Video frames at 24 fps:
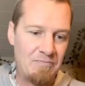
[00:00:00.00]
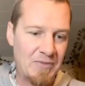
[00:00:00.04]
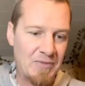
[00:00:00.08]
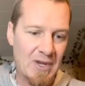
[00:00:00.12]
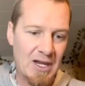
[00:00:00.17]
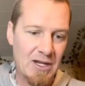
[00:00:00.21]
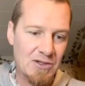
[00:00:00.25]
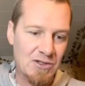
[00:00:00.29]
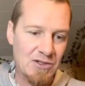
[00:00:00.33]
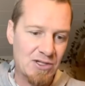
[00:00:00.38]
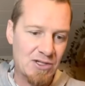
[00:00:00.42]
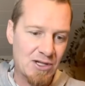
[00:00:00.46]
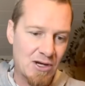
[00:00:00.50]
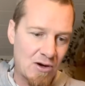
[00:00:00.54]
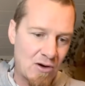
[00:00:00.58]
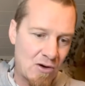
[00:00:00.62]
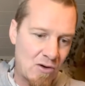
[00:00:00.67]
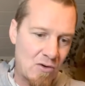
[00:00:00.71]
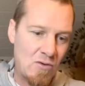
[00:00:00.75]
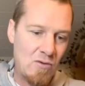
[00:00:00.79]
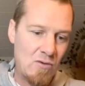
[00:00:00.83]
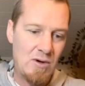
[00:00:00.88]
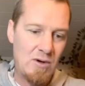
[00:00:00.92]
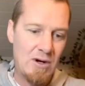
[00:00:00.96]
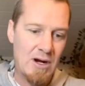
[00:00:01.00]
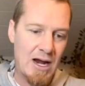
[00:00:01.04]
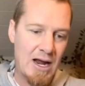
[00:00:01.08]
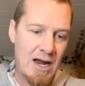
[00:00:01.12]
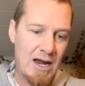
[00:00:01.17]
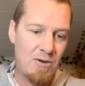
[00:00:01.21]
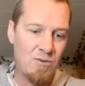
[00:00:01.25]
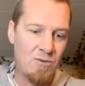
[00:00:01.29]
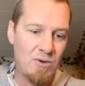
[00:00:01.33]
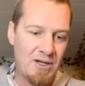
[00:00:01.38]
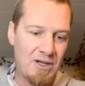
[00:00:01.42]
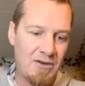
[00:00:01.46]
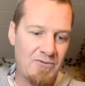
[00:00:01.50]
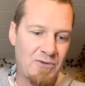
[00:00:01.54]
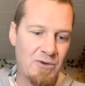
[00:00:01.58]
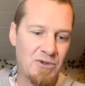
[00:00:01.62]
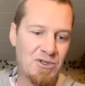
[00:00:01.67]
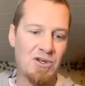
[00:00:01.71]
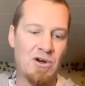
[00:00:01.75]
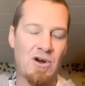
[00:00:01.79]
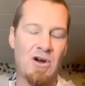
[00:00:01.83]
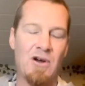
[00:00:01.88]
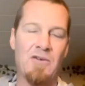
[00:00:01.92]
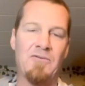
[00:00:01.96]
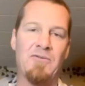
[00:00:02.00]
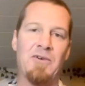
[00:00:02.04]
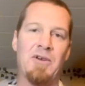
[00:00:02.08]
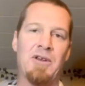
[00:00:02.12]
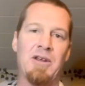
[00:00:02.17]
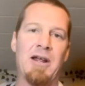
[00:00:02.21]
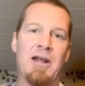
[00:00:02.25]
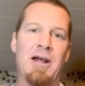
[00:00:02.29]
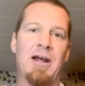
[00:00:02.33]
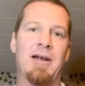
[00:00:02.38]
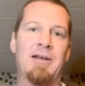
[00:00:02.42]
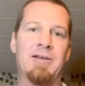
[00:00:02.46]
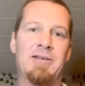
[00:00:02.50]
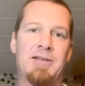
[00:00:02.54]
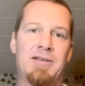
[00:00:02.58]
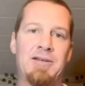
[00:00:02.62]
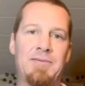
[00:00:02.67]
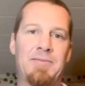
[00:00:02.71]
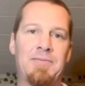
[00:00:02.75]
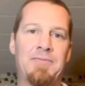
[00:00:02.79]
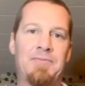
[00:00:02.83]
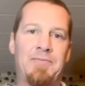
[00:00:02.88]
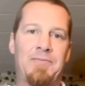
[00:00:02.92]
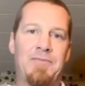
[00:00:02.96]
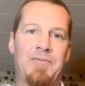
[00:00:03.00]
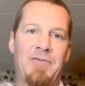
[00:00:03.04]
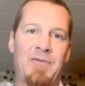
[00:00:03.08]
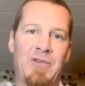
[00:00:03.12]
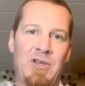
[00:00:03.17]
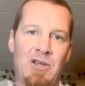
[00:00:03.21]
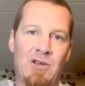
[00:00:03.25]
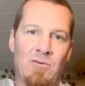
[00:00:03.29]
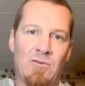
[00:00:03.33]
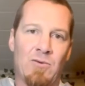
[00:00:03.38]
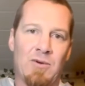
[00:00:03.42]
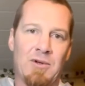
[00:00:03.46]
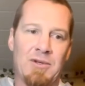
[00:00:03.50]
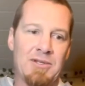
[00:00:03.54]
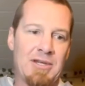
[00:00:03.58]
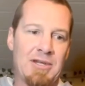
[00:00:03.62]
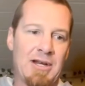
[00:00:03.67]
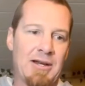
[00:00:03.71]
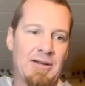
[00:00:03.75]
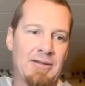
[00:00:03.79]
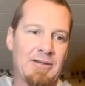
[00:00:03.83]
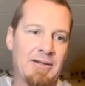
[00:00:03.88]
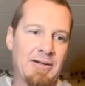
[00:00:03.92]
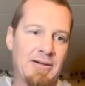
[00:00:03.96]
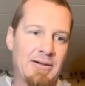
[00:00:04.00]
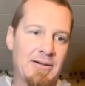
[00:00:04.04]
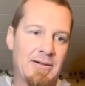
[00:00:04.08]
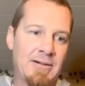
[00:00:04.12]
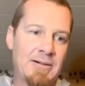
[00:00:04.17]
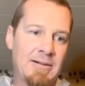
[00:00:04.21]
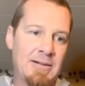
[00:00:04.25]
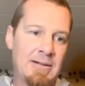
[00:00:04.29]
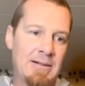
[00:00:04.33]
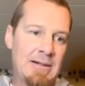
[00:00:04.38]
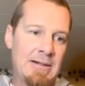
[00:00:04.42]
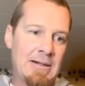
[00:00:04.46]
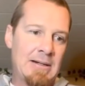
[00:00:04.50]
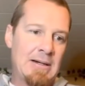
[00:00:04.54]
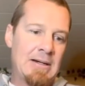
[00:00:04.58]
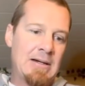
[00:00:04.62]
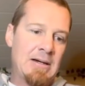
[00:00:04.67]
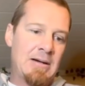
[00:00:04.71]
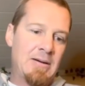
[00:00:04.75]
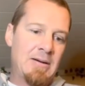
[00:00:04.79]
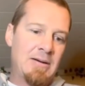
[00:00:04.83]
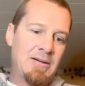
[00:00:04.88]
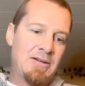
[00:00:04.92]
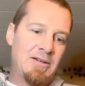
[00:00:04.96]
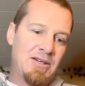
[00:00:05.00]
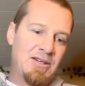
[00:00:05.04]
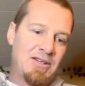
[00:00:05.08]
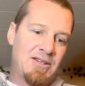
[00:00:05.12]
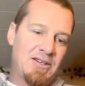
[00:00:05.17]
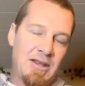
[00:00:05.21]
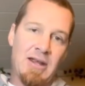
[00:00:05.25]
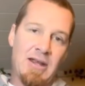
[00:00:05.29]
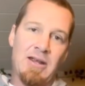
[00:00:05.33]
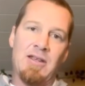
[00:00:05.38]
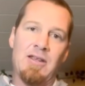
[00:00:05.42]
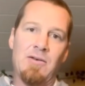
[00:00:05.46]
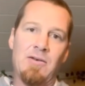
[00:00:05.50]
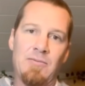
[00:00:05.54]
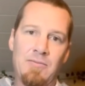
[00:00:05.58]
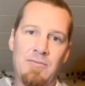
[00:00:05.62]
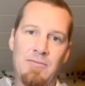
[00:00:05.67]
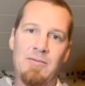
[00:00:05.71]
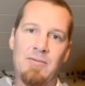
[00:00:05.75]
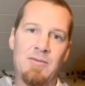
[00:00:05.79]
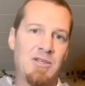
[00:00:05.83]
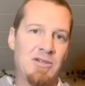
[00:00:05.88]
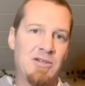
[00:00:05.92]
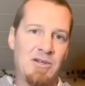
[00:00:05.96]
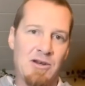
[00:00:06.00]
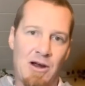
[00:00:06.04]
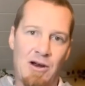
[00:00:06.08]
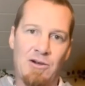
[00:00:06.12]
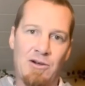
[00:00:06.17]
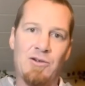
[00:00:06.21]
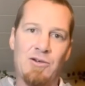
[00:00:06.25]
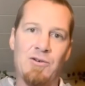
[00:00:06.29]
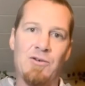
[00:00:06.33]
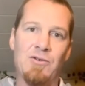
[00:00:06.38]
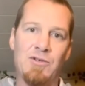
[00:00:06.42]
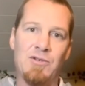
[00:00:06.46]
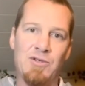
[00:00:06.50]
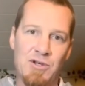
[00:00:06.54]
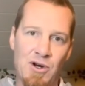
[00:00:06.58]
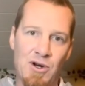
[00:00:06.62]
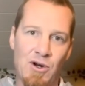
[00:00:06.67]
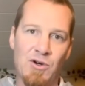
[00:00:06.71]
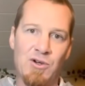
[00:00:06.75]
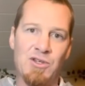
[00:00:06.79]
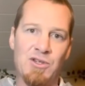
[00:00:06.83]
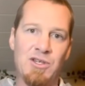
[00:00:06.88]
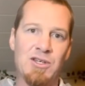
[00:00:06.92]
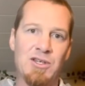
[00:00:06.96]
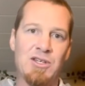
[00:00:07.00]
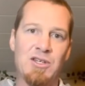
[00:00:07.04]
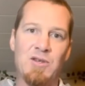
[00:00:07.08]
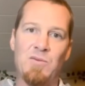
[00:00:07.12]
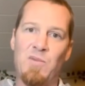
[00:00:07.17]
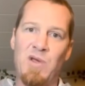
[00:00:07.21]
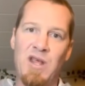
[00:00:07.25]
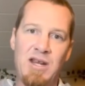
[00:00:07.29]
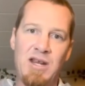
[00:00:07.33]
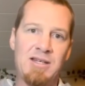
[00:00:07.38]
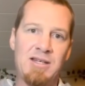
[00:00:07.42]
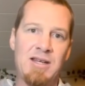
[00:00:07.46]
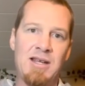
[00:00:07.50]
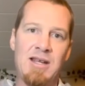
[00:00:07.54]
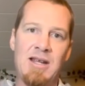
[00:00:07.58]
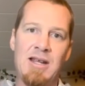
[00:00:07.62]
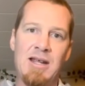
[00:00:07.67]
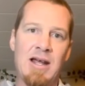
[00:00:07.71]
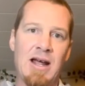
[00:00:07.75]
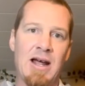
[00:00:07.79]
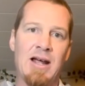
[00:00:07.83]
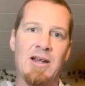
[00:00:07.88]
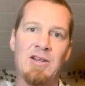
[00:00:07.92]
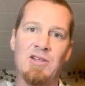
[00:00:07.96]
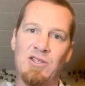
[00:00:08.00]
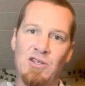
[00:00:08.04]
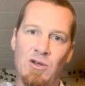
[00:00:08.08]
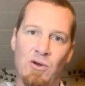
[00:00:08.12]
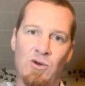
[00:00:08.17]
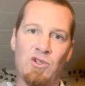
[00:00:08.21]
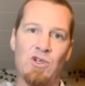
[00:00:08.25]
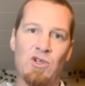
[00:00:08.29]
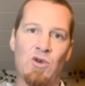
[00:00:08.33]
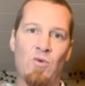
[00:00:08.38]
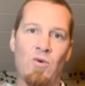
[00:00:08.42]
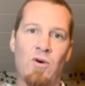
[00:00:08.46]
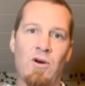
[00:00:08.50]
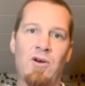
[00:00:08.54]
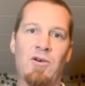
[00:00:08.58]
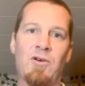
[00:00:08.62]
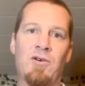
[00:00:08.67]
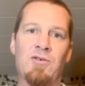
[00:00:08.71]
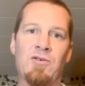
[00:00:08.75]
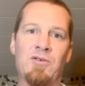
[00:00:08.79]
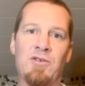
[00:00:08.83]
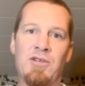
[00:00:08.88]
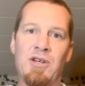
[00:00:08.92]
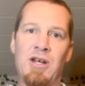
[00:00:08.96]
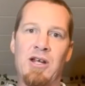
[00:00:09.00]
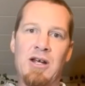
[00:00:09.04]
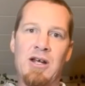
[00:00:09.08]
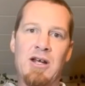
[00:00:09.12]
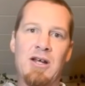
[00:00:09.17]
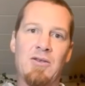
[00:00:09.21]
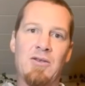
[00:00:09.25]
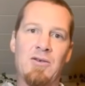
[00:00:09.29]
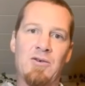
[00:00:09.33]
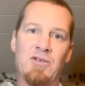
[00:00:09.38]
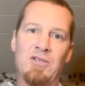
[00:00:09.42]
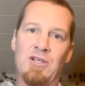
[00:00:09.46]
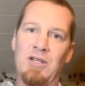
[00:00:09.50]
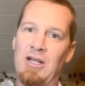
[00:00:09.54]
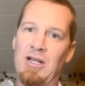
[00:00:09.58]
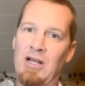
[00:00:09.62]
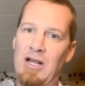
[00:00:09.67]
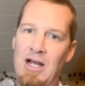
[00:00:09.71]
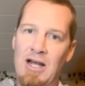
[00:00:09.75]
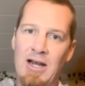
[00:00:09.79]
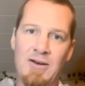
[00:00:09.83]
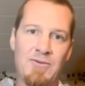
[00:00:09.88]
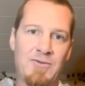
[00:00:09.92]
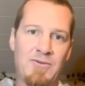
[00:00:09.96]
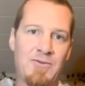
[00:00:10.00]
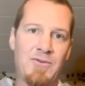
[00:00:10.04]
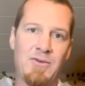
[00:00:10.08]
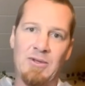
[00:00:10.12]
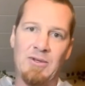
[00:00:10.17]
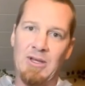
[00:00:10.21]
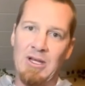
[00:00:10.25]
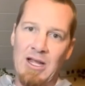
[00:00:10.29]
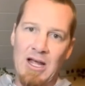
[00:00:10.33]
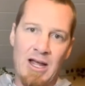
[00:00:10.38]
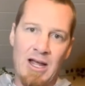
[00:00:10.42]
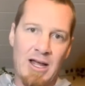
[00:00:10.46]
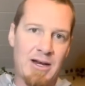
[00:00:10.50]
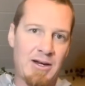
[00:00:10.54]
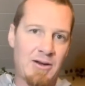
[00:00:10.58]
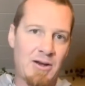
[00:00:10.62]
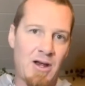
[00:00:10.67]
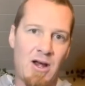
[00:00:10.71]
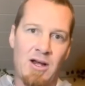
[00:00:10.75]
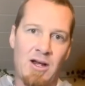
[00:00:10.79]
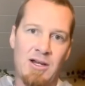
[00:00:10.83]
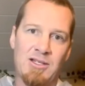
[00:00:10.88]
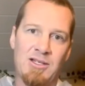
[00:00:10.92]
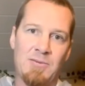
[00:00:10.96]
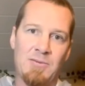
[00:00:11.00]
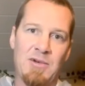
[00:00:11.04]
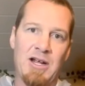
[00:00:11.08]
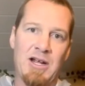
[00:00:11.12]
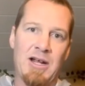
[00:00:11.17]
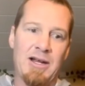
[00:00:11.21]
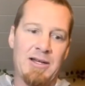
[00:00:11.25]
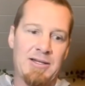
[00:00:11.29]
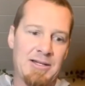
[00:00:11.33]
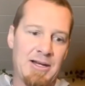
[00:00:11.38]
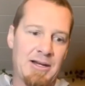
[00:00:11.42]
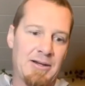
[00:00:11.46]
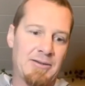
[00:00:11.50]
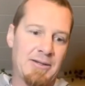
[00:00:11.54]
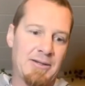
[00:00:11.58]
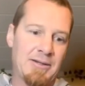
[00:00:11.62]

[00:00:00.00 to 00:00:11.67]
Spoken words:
So I really feel sorry for you guys, the good ones out there. Just thank you, doctors, nurses, PT guys, social workers. There's a lot of awesome guys out there.